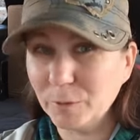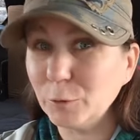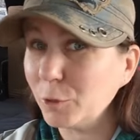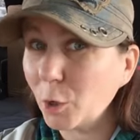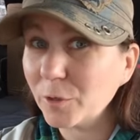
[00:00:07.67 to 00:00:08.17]
When
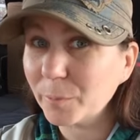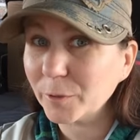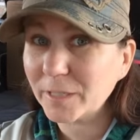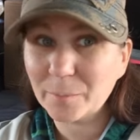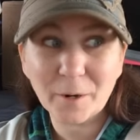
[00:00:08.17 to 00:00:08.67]
you go to
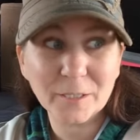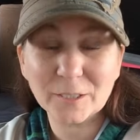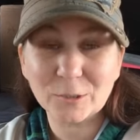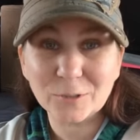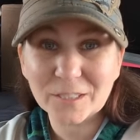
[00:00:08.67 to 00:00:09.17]
birthday
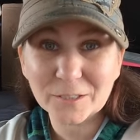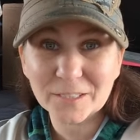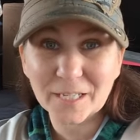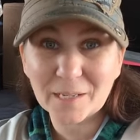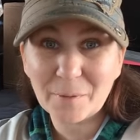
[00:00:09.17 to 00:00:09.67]
parties, do you still
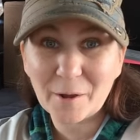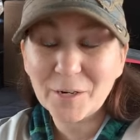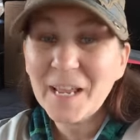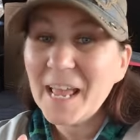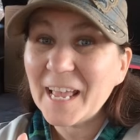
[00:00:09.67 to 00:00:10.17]
send them out?